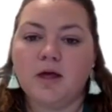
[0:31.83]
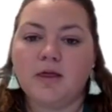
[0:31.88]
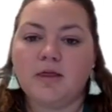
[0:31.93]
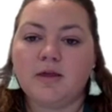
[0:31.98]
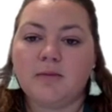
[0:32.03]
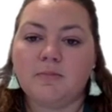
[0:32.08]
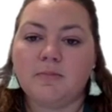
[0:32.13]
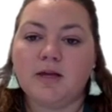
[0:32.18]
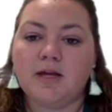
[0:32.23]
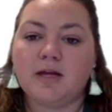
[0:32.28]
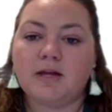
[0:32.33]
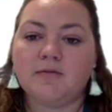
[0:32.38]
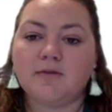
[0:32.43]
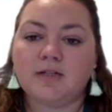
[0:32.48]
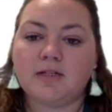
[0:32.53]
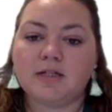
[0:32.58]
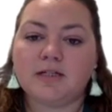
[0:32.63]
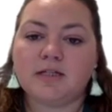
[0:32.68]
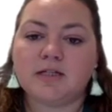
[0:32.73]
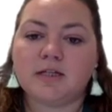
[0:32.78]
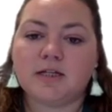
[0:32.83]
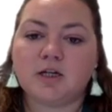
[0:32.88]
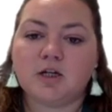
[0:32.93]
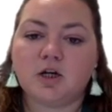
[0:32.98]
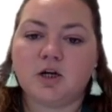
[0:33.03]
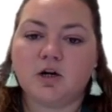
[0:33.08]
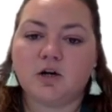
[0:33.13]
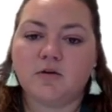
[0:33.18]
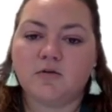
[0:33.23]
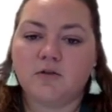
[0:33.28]
The mean of a density
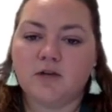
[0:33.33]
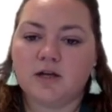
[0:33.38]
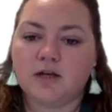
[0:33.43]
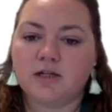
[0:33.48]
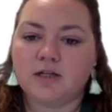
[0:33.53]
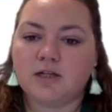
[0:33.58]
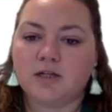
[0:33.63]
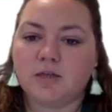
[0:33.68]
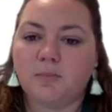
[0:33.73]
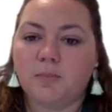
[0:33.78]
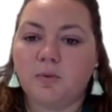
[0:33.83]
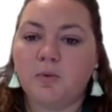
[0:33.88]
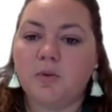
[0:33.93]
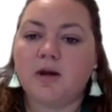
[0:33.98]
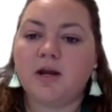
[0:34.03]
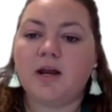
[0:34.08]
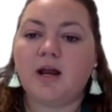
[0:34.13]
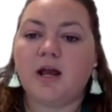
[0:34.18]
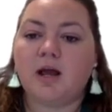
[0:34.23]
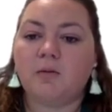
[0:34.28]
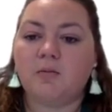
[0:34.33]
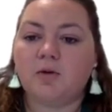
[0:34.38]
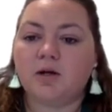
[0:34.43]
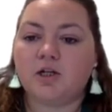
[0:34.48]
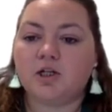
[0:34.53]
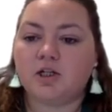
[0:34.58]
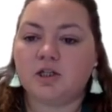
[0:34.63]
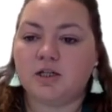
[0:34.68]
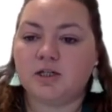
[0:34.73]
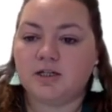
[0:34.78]
curve is the point at
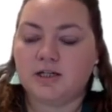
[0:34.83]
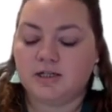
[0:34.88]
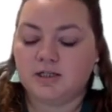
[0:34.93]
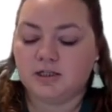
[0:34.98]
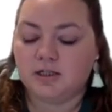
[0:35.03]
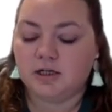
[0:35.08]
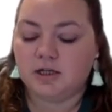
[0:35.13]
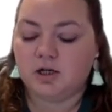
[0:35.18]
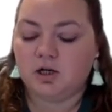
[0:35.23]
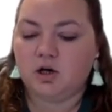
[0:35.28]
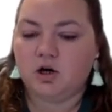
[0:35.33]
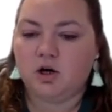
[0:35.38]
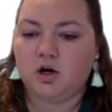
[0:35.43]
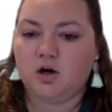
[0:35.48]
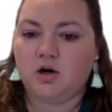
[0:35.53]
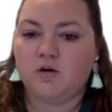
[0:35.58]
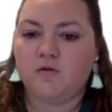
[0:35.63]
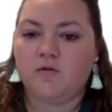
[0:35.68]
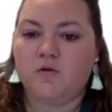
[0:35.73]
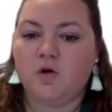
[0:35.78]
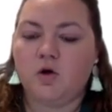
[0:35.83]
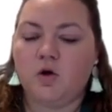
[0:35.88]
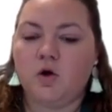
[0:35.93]
which the density curve